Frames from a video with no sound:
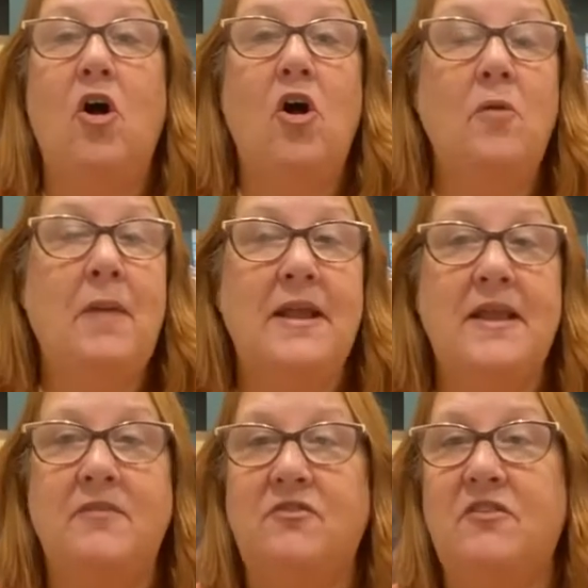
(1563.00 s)
all my
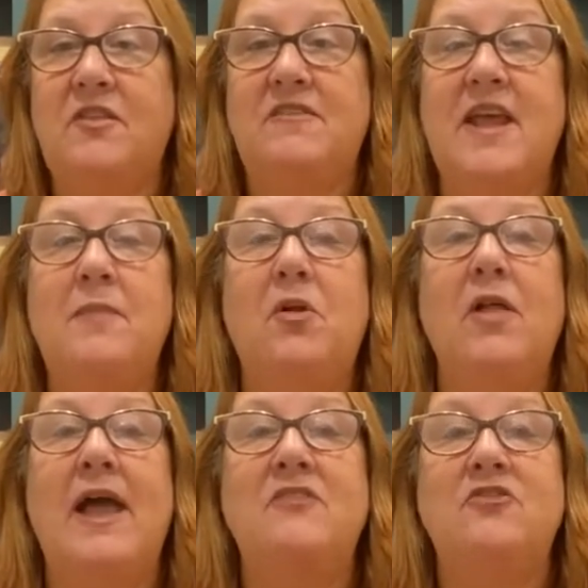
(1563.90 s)
gifts to the table
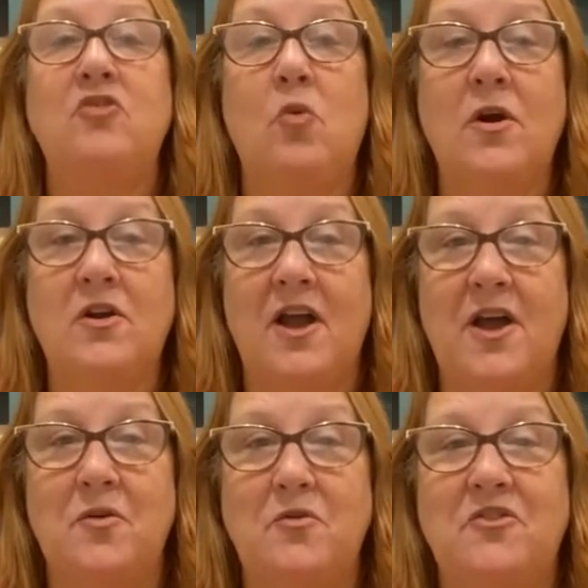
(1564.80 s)
as your
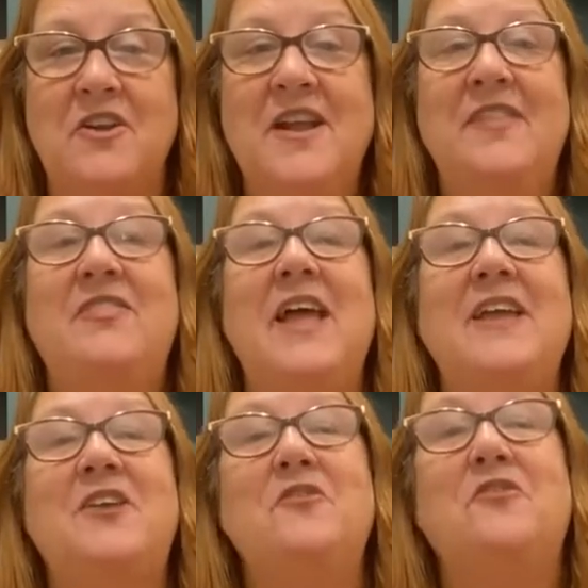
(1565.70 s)
coach.
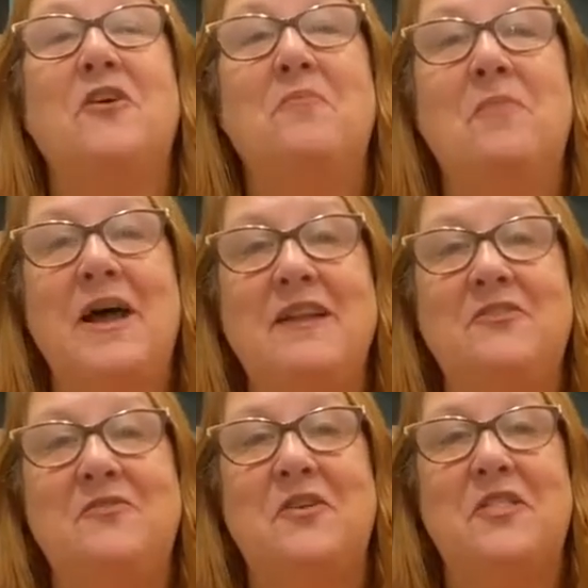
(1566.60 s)
Thank you so
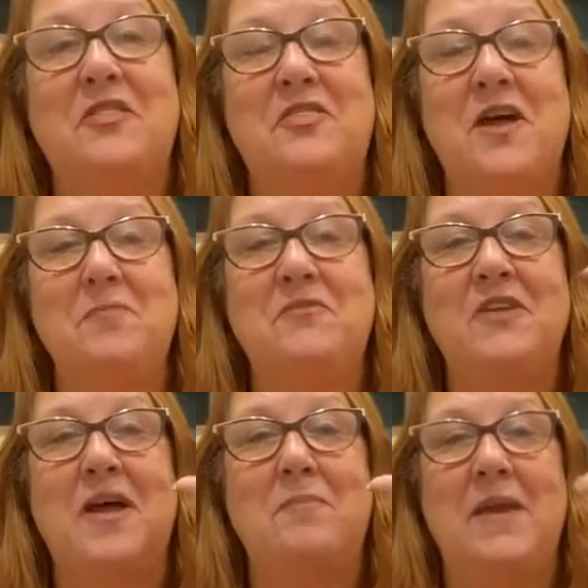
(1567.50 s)
much for the thumbs
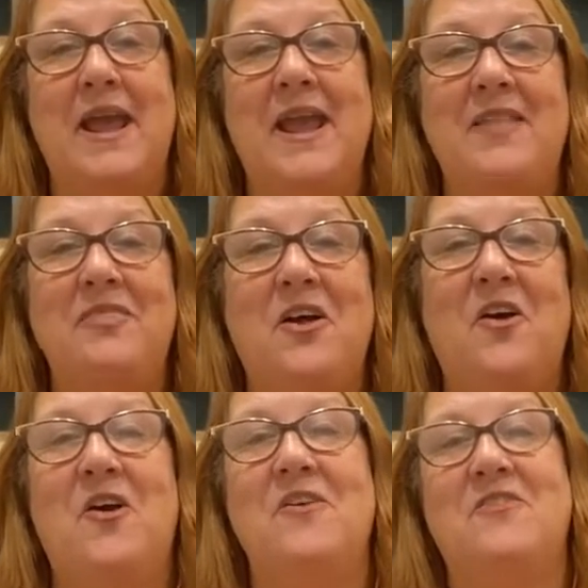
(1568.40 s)
up and the
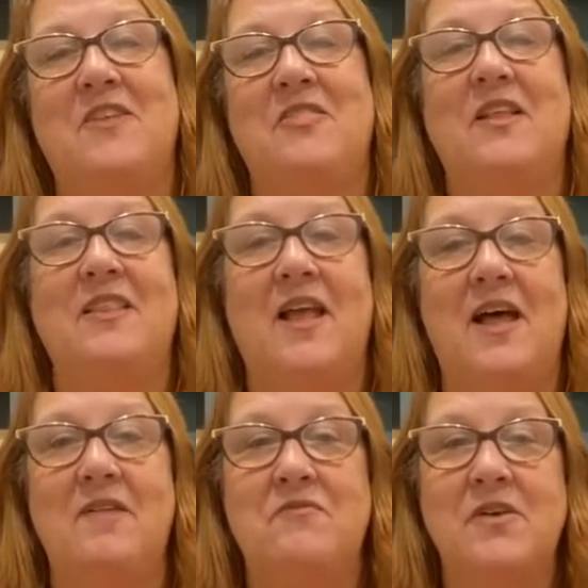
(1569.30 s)
hearts and the
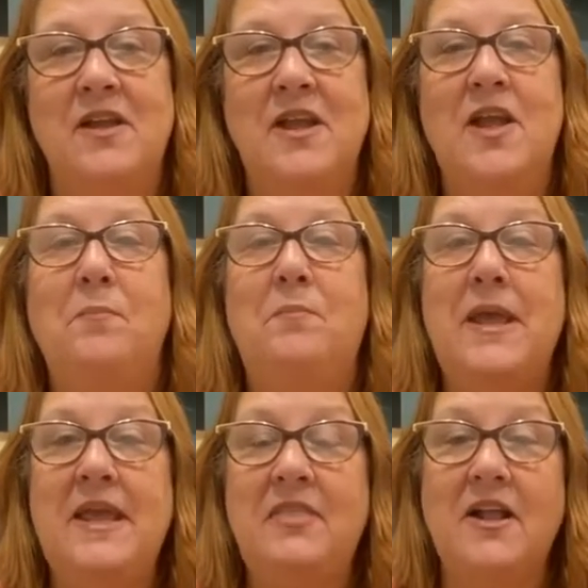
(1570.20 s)
love.
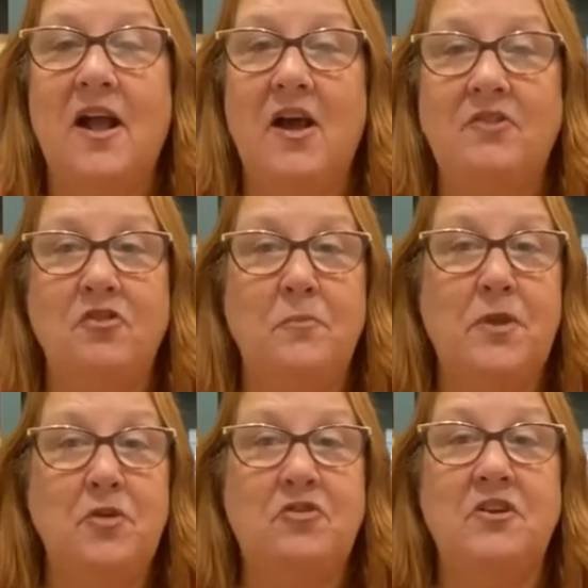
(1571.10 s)

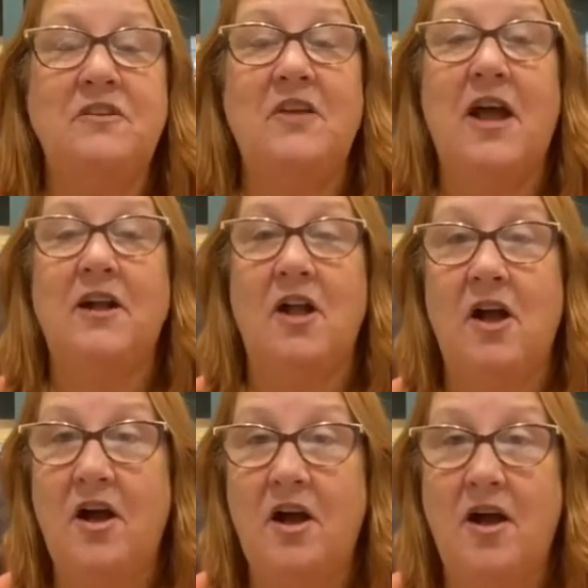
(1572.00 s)

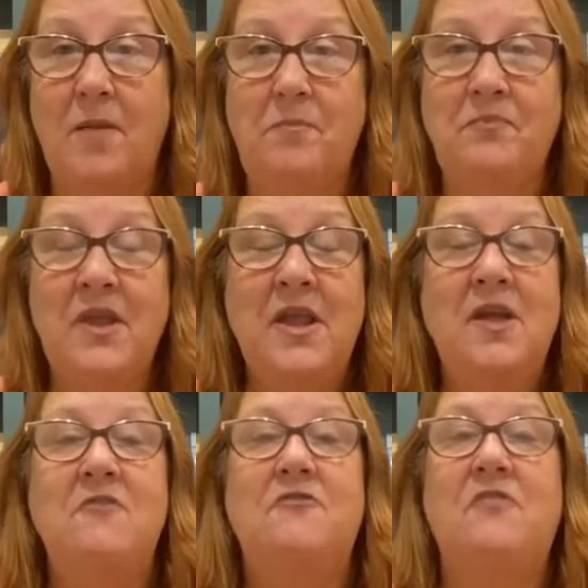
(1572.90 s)
BeTheContribution.com.
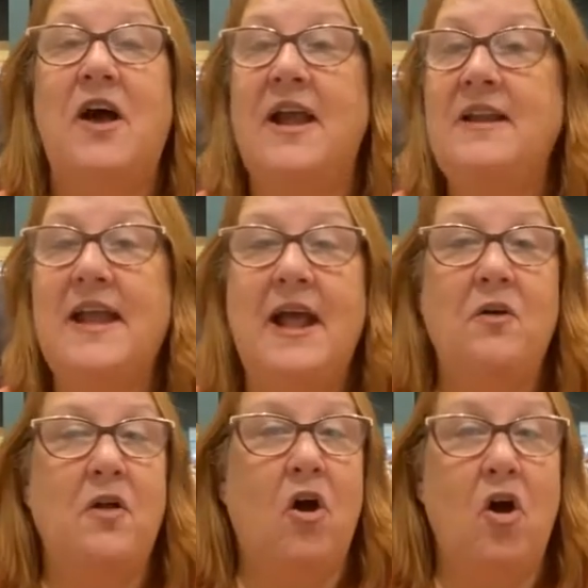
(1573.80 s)
Find
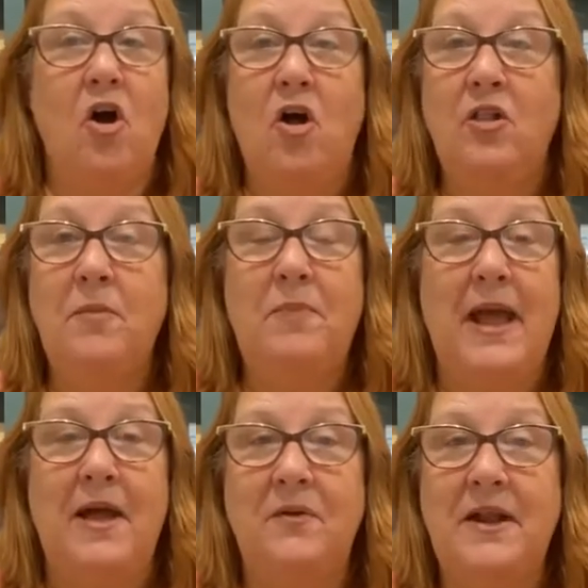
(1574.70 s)
out all
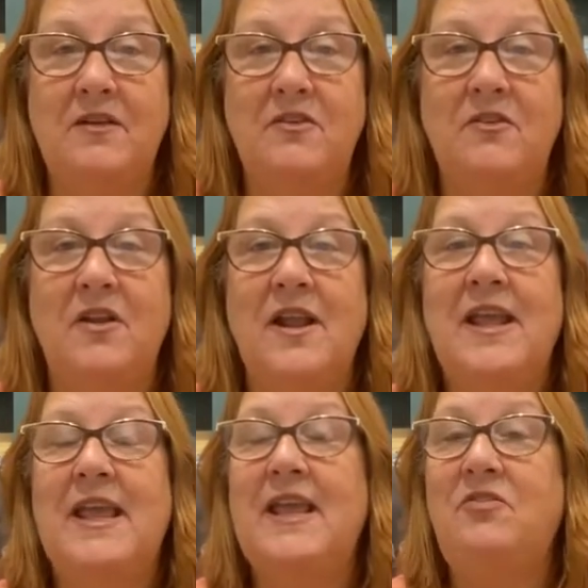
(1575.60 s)
about it.
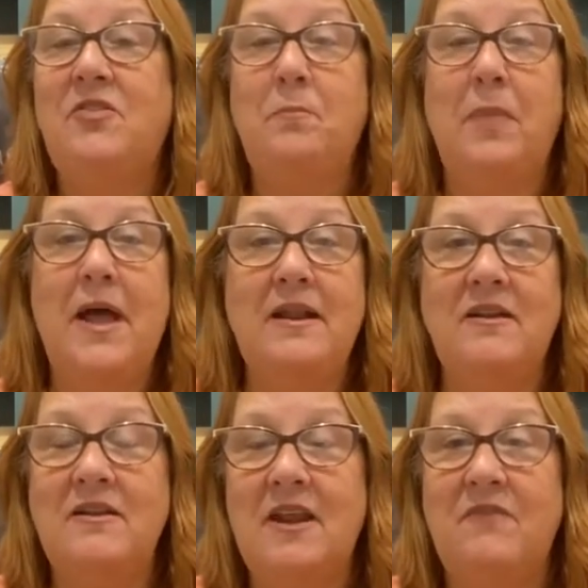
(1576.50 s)
Hit the
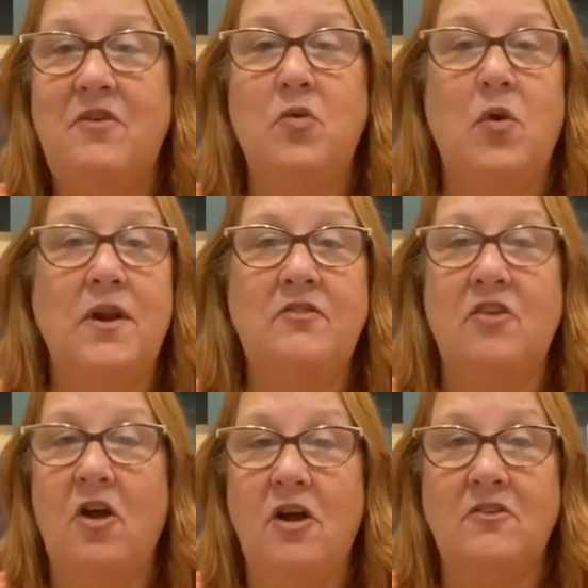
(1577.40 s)
button if you want to
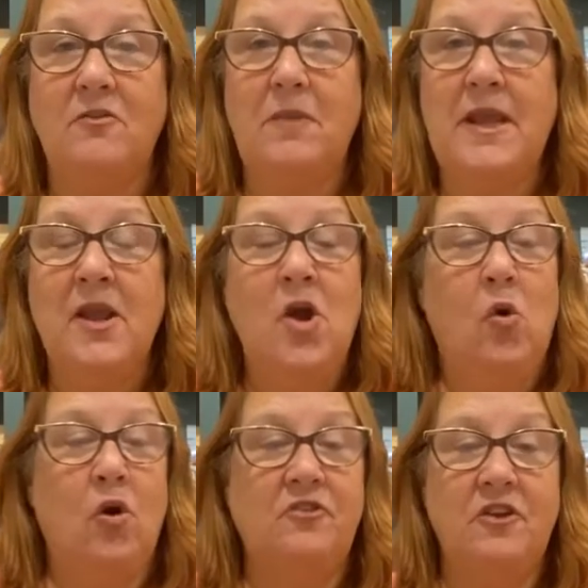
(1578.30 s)
talk to me,
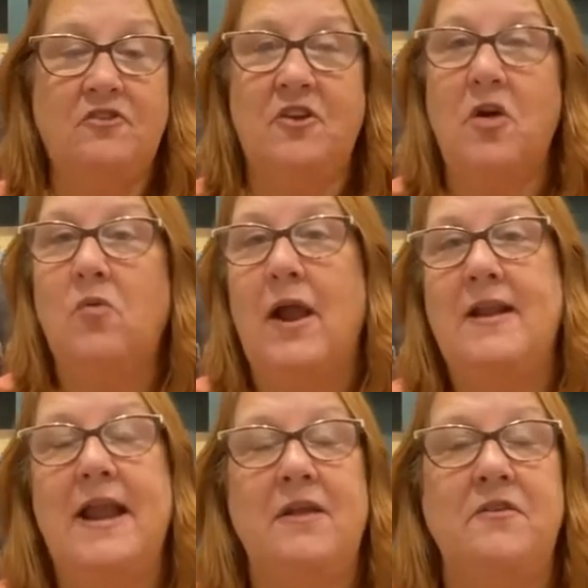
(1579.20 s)
or just go
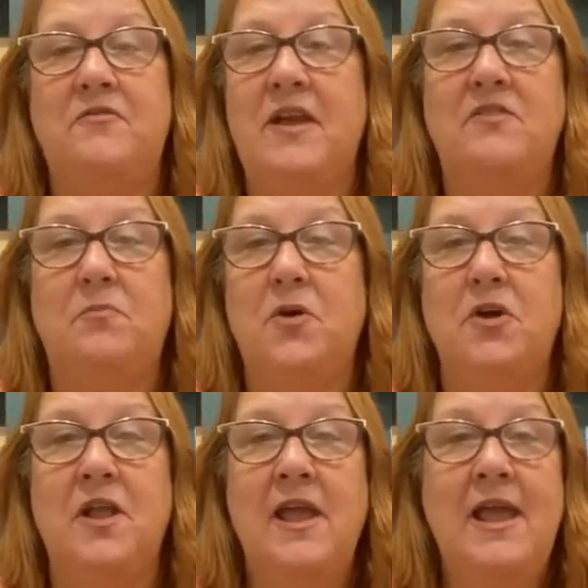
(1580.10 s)
right now to
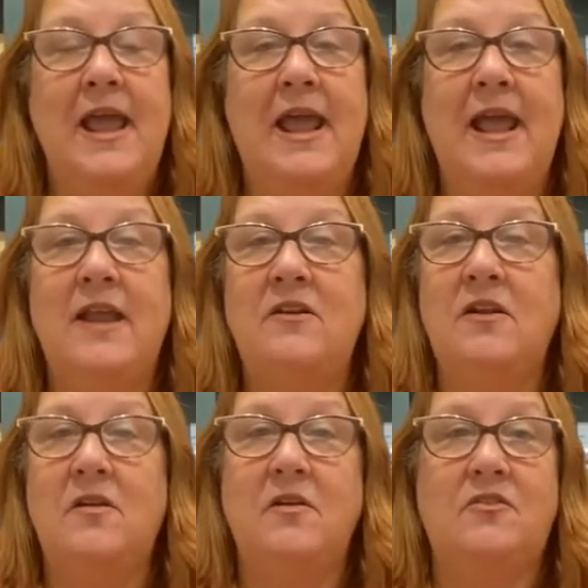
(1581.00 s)
Facebook
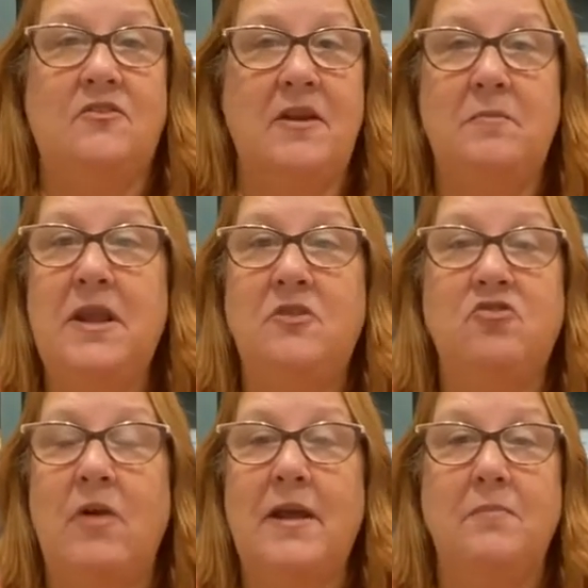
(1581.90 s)
and send me a
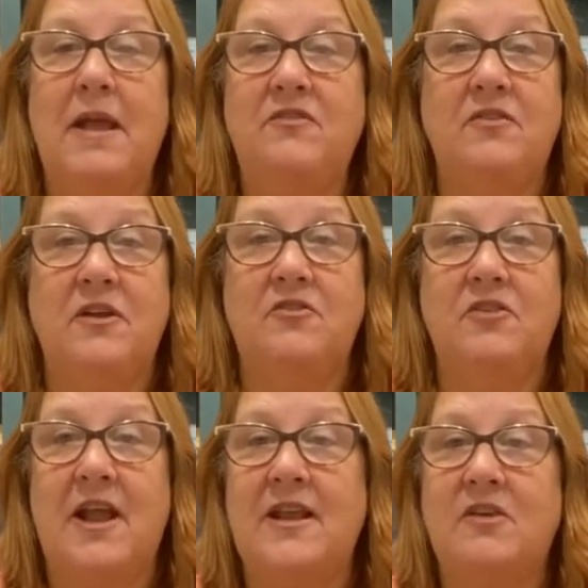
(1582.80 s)
direct message.
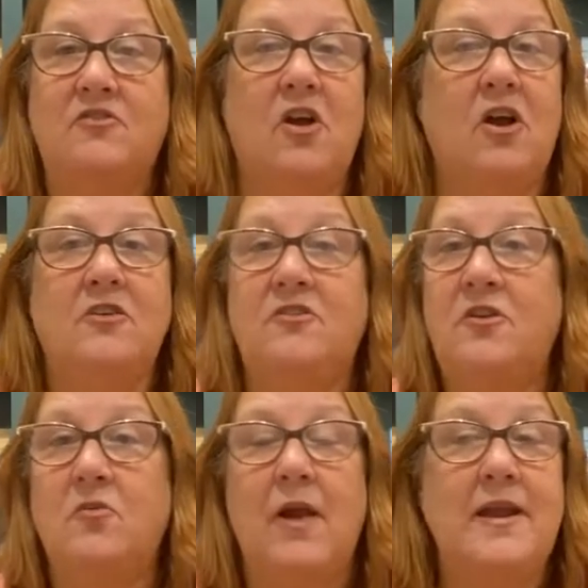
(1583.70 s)
I can talk to
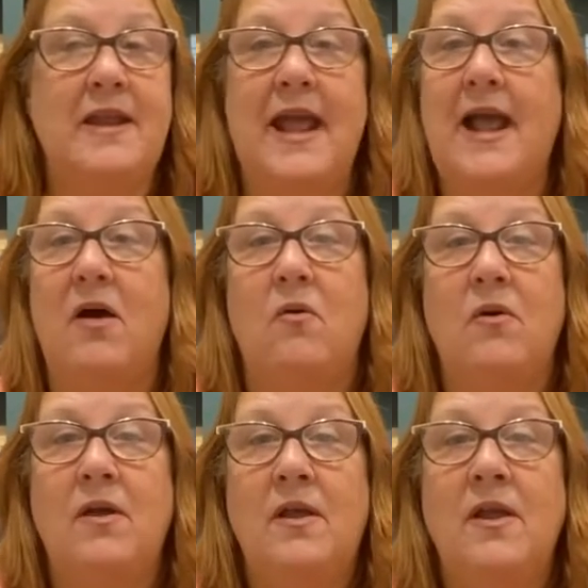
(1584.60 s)
you right now.
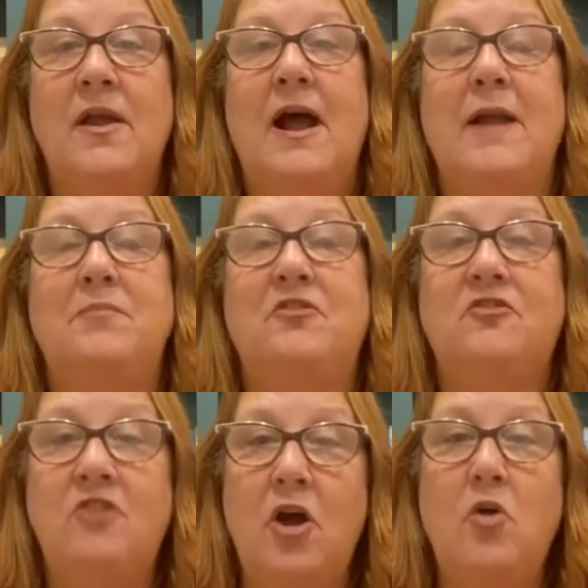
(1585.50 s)
I'm
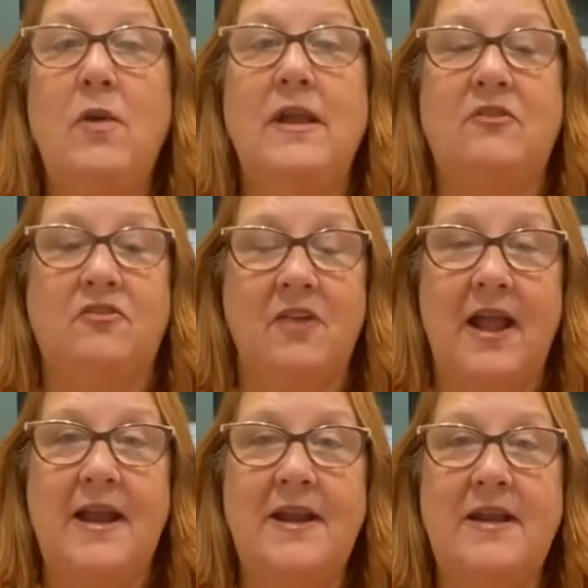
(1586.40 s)
so
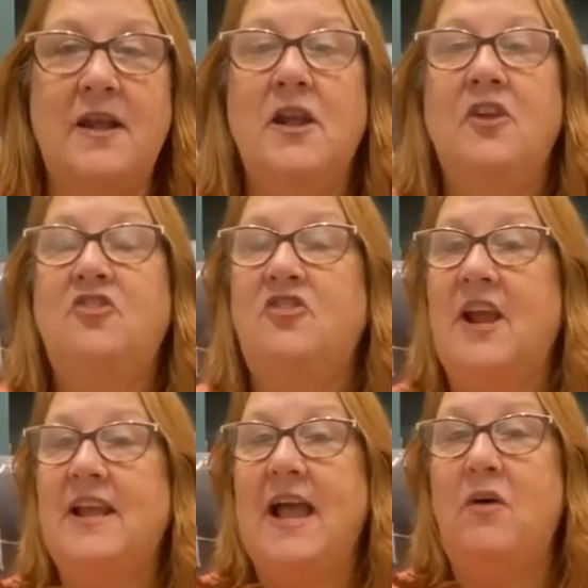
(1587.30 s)
excited.
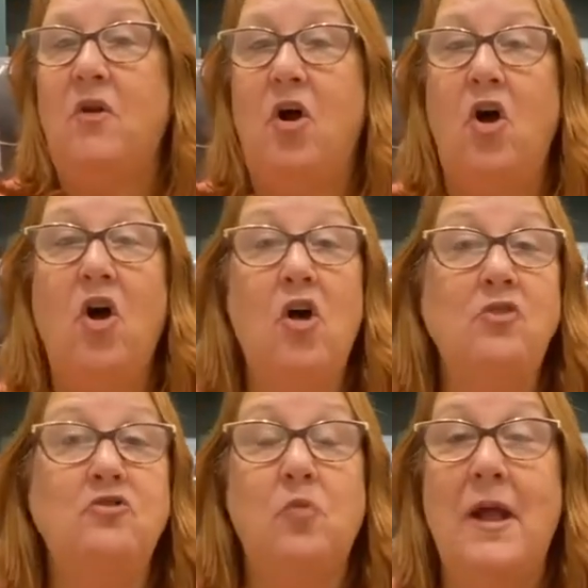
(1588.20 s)
Check out
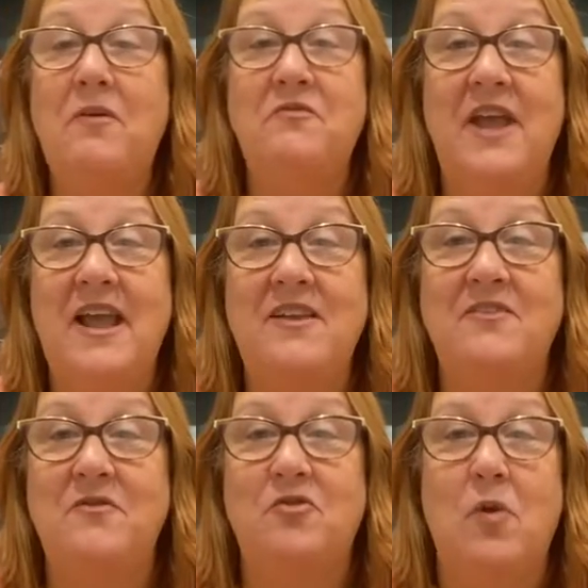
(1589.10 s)
all 12
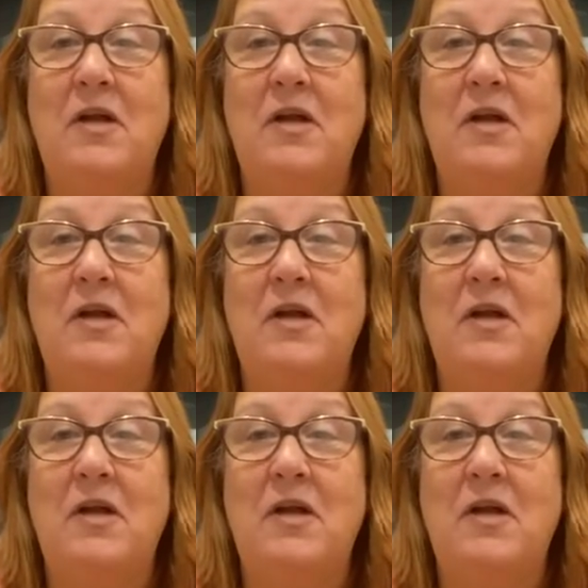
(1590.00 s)
days of